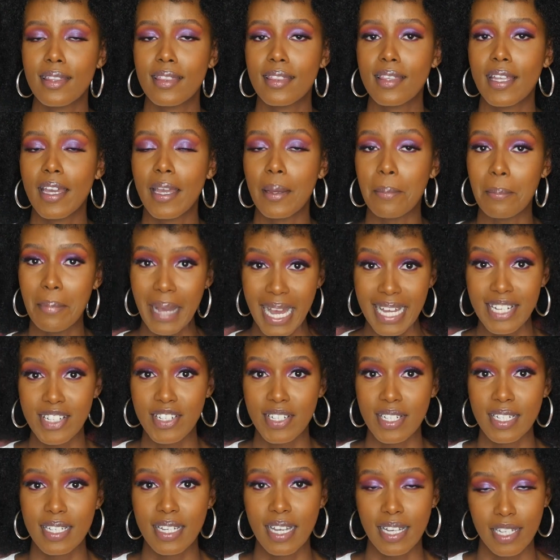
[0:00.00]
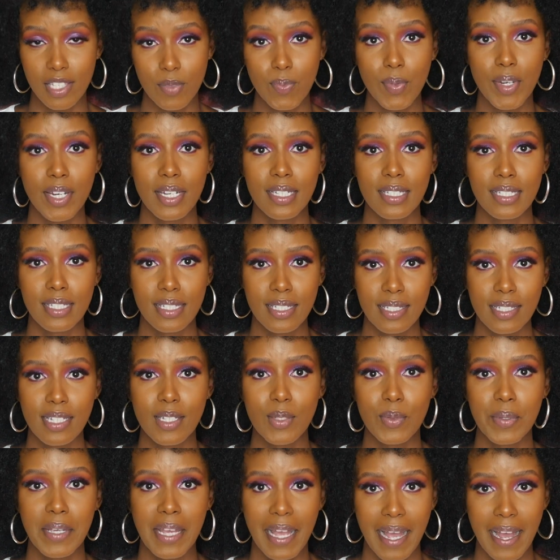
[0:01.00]
the imagined experiences
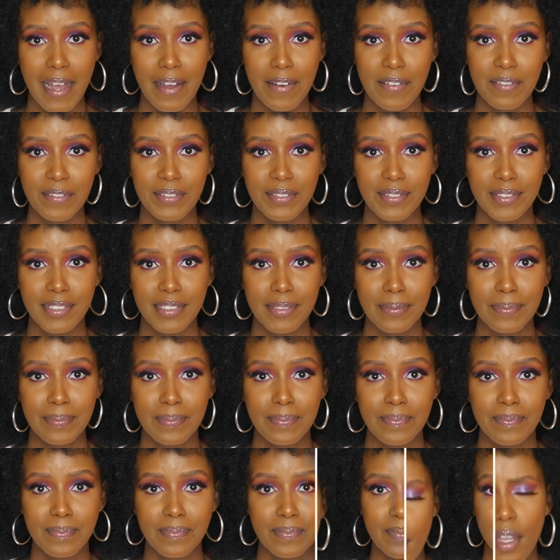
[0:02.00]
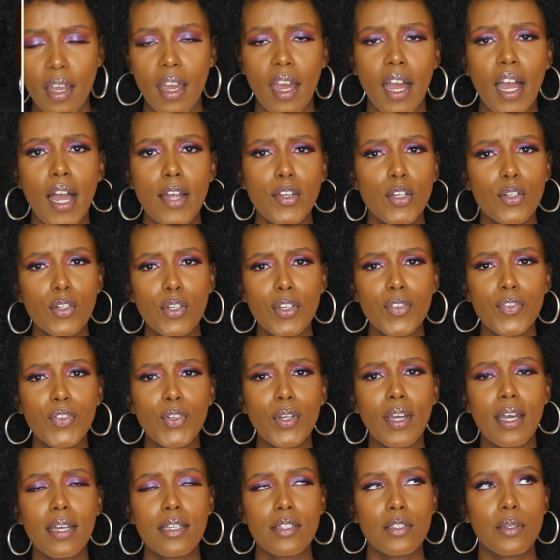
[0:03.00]
that we have. I don't know if
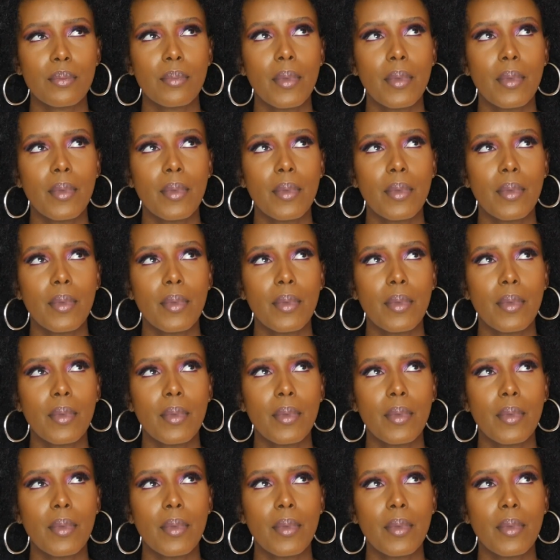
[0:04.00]
you guys